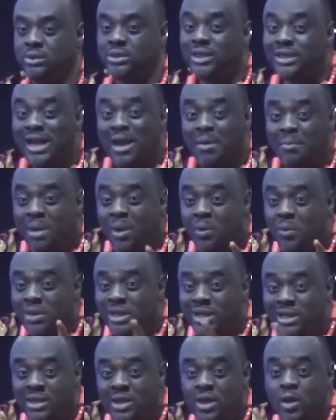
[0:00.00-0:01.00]
So that man,
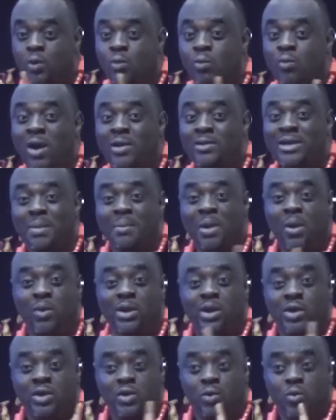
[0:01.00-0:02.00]

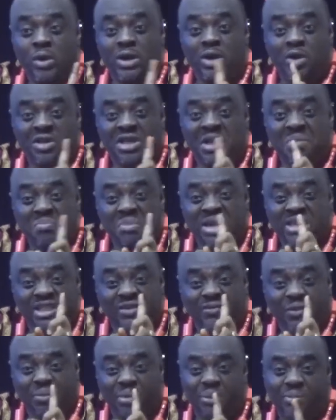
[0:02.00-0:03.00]
when on the
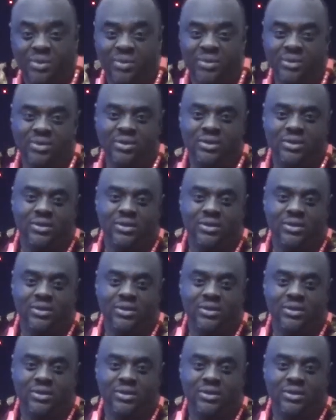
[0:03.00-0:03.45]
mercy for people.